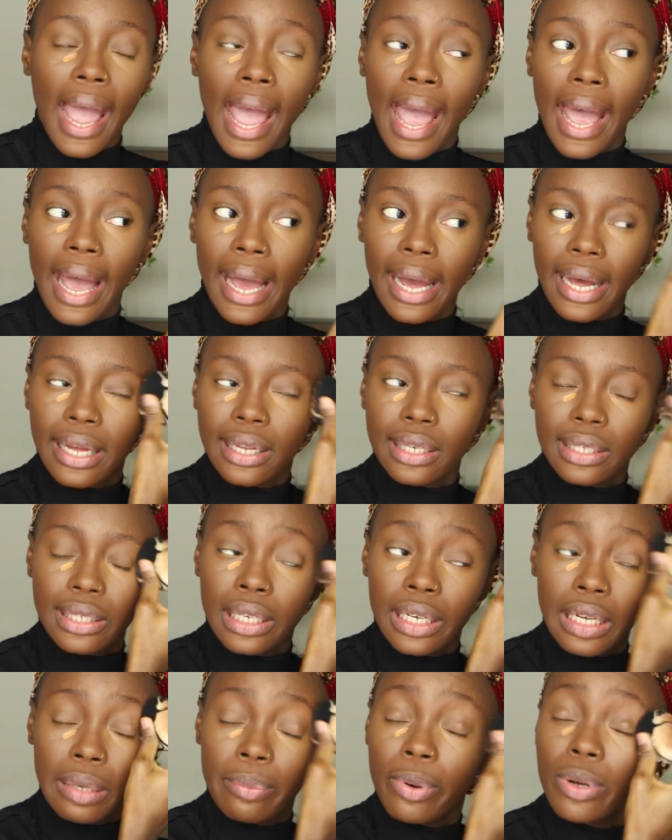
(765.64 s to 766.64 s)

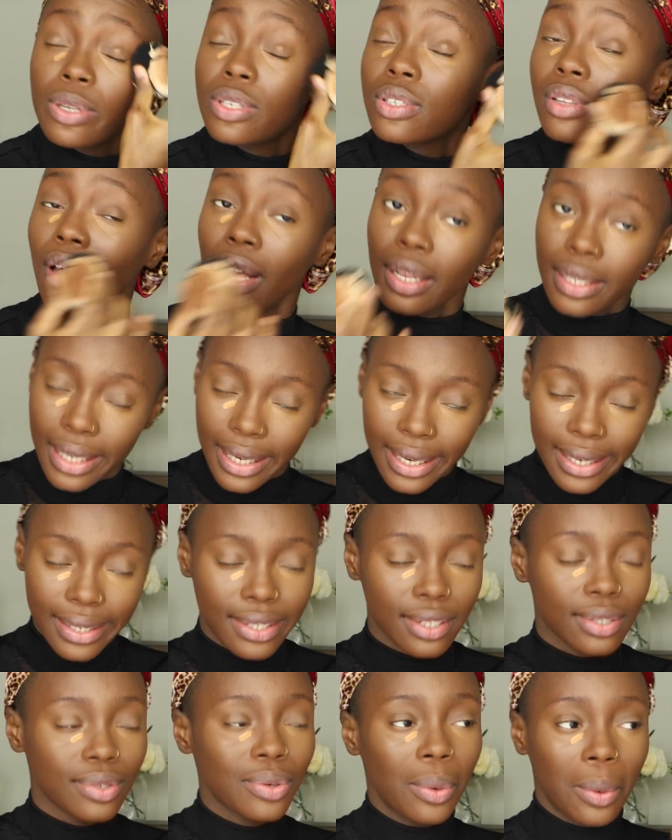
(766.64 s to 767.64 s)
and labor
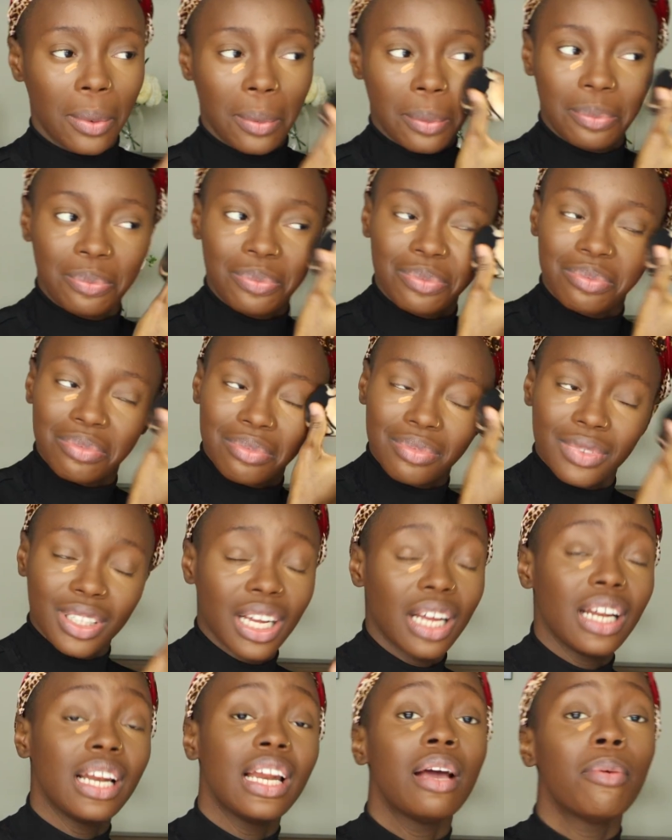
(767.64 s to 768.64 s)
started. So
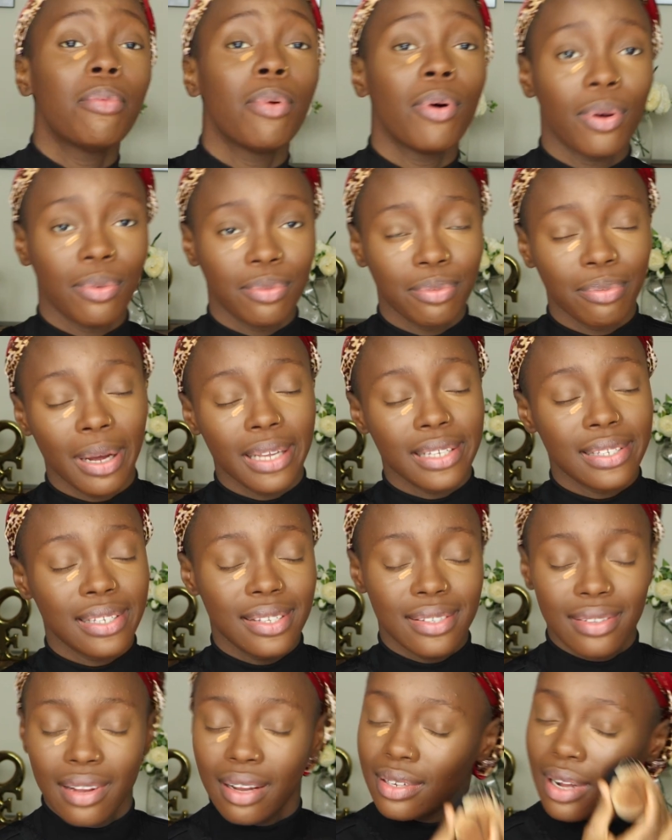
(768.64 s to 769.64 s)
labor, my
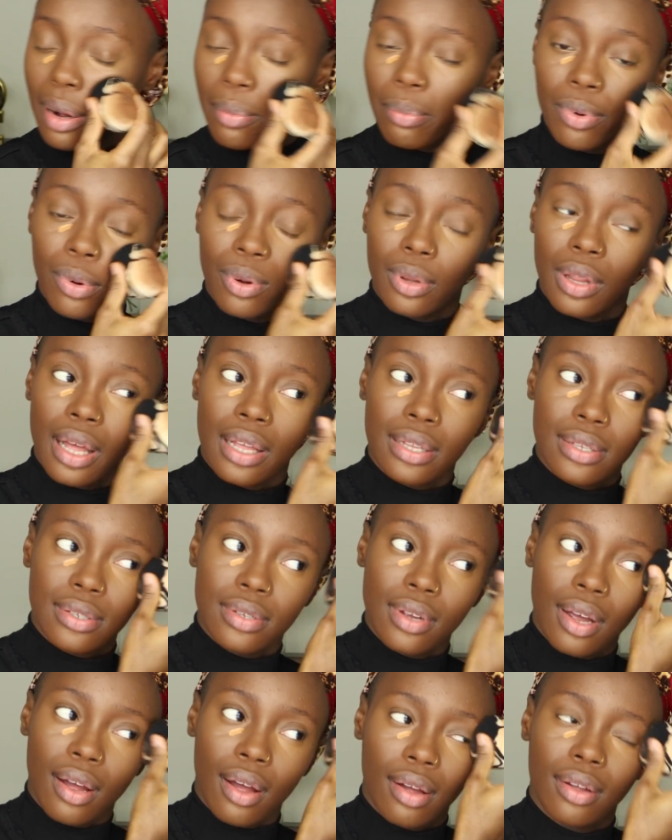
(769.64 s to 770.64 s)
sisters and
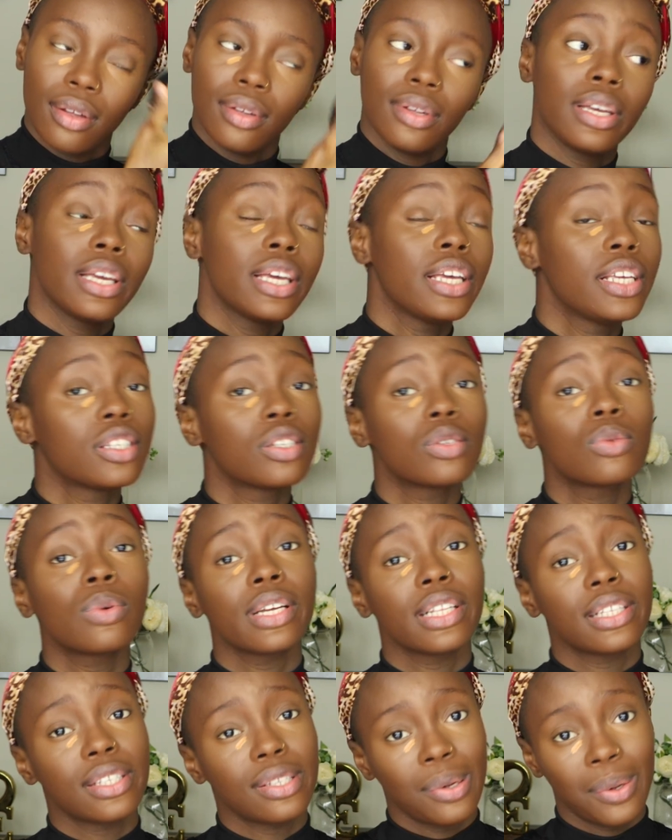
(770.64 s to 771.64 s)
brothers, it's
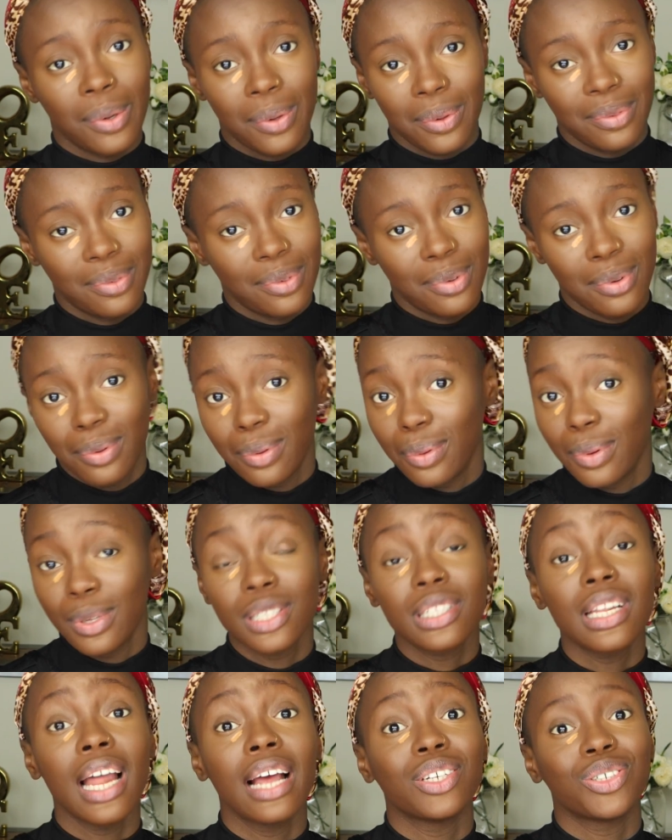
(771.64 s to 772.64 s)
sweet,
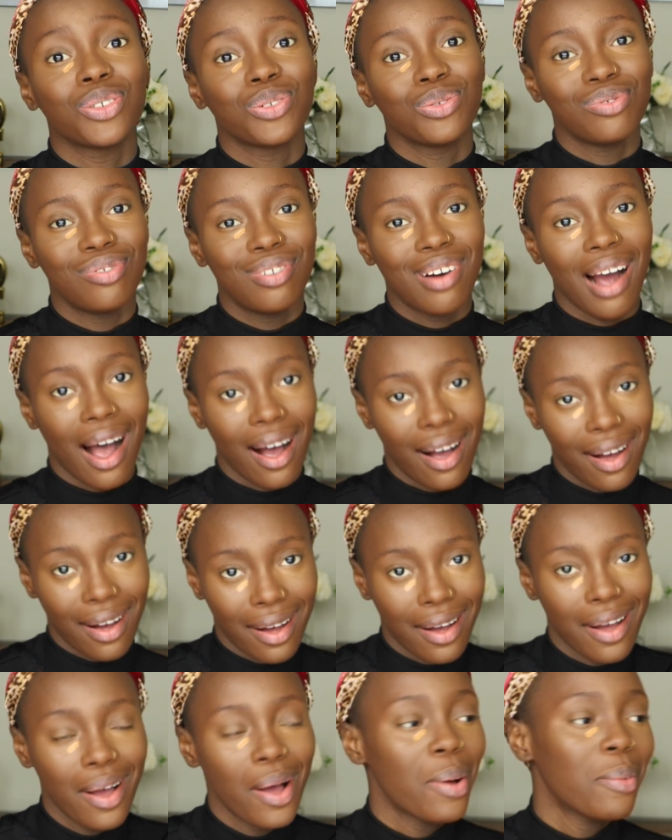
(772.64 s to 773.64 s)
it's like
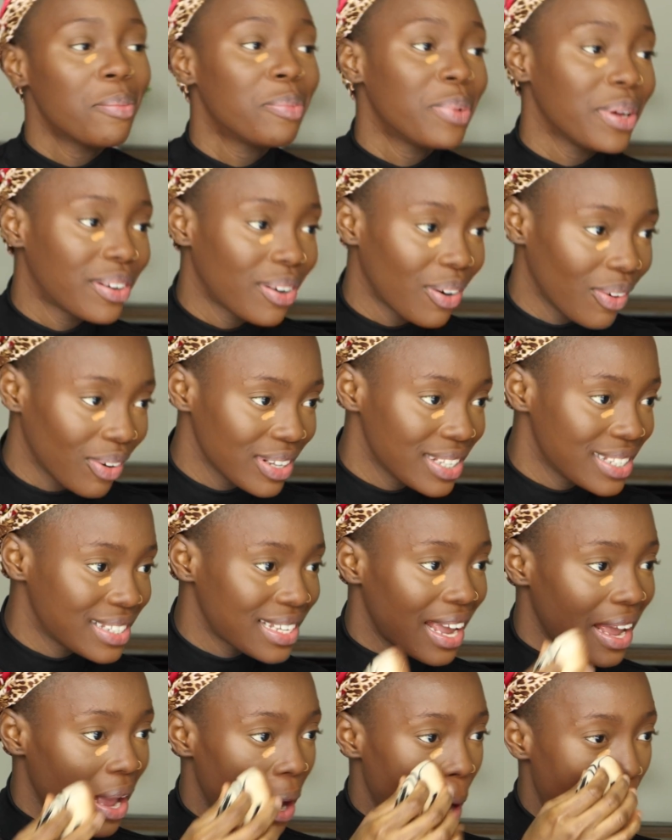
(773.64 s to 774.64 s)
sugar. Because
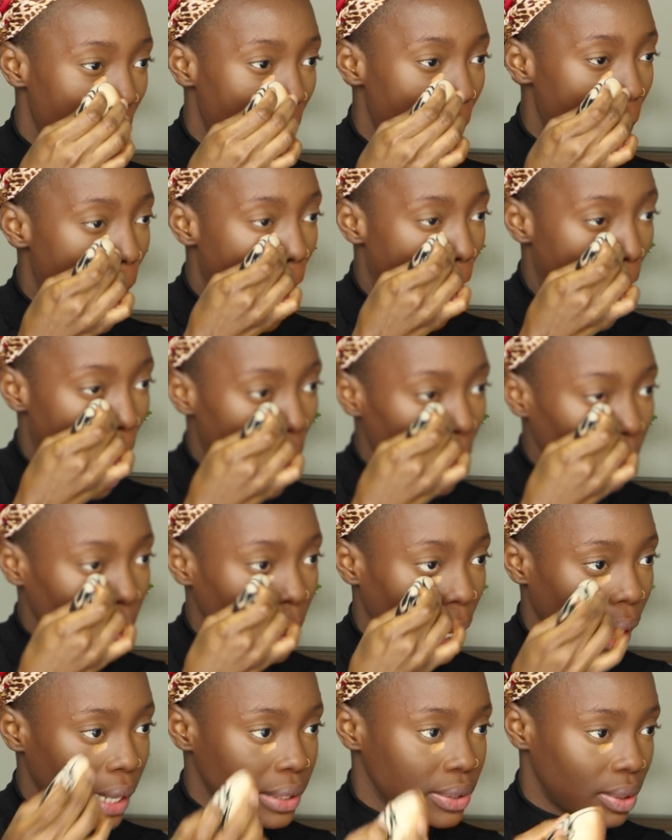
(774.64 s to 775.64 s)
hey, I have
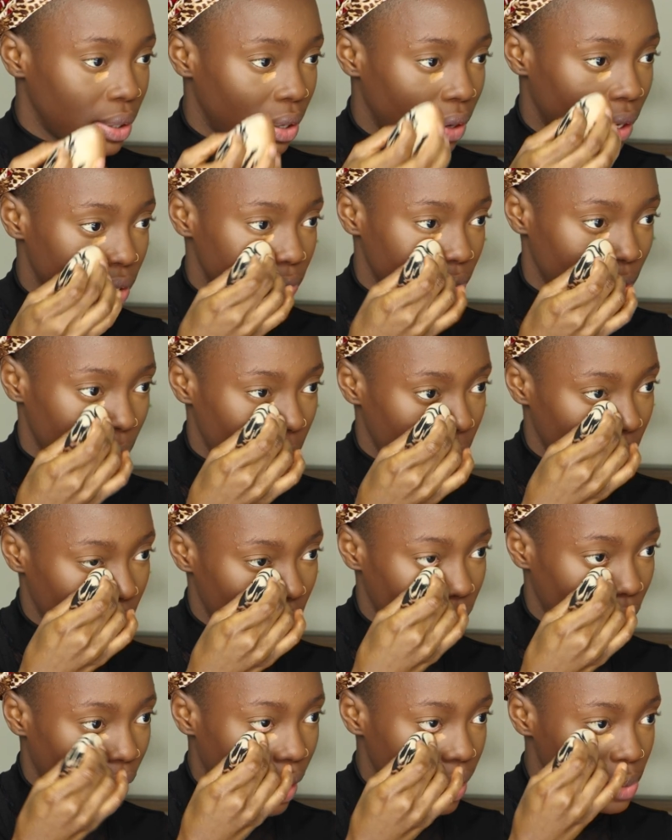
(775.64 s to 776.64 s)
a high tolerance for
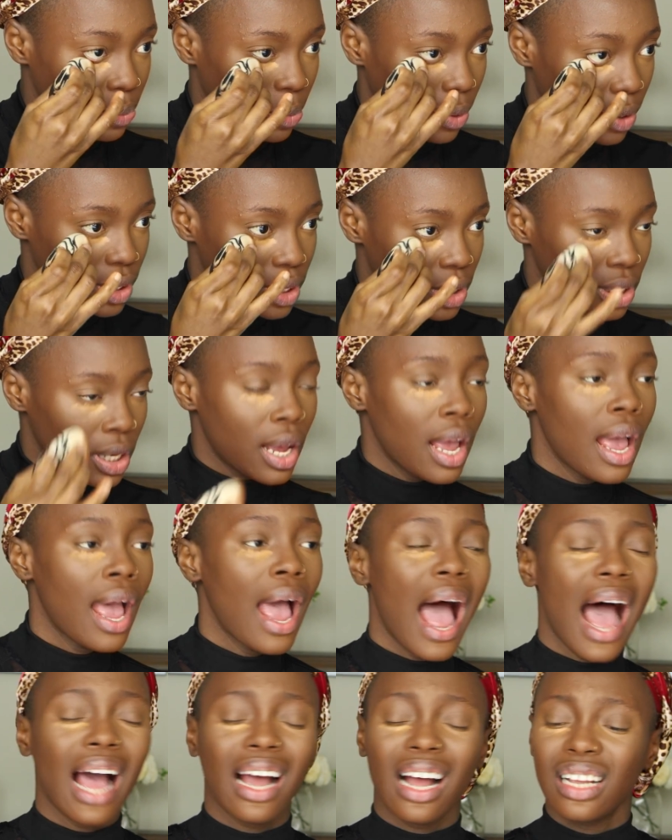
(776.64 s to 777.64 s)
pain, right? But
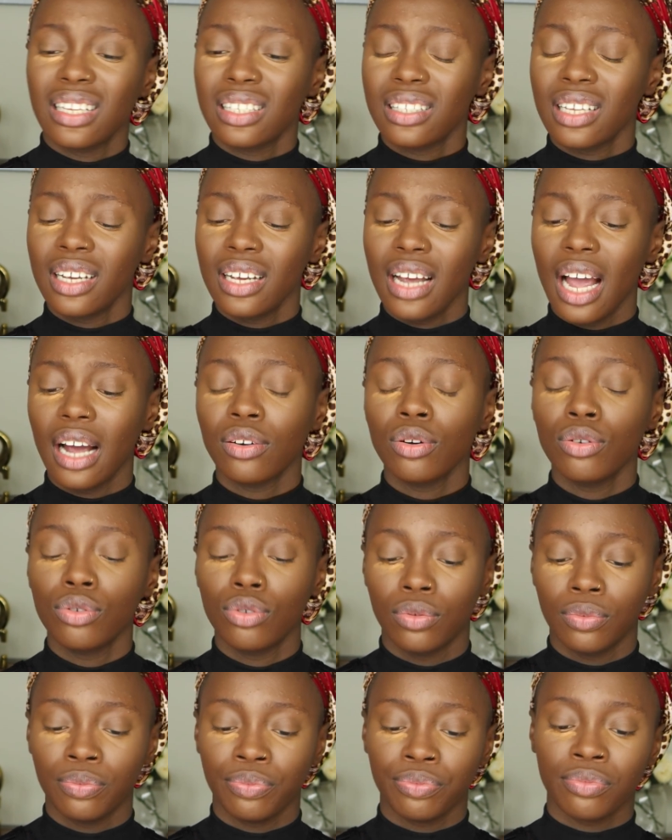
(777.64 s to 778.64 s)
I can say, I don't
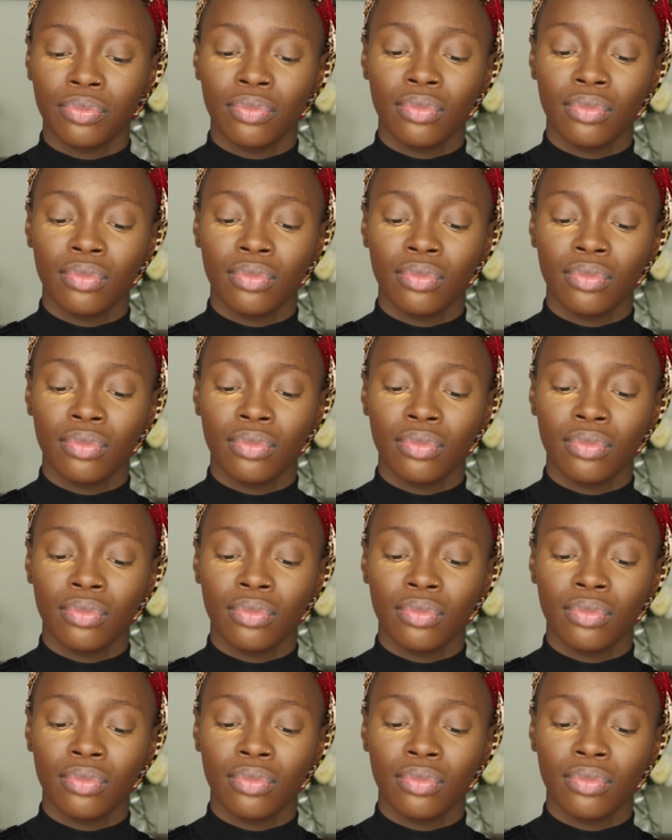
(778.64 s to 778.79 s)
know,